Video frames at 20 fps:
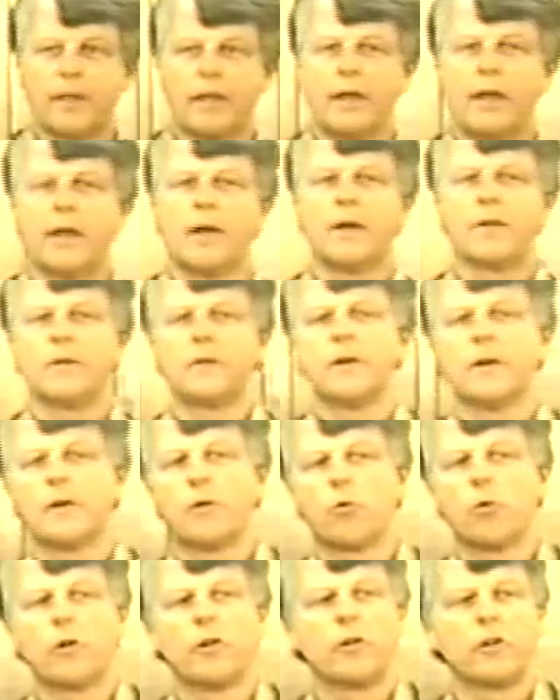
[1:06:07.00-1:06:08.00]
and uh,
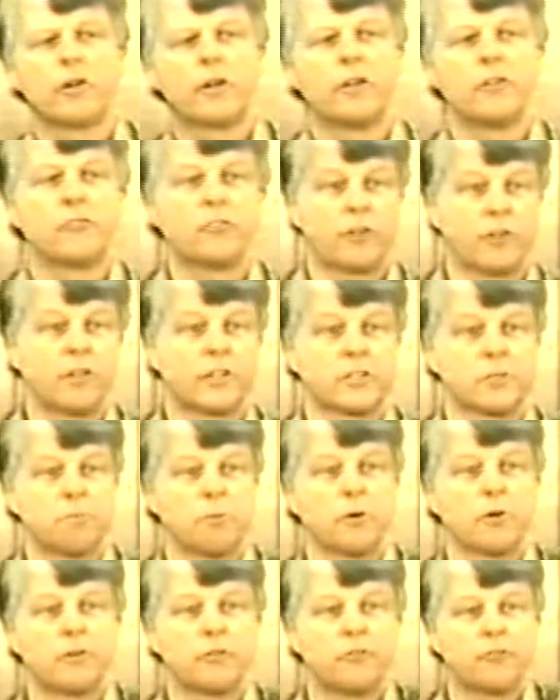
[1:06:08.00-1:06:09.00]
where your kids can
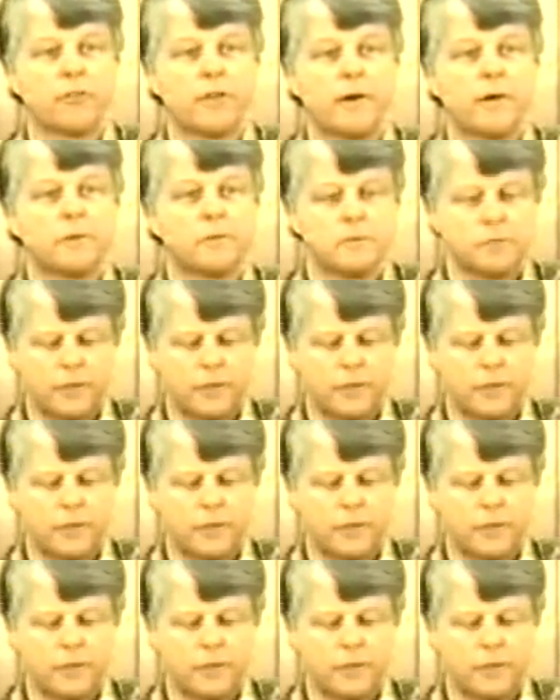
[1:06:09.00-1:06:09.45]
experience that.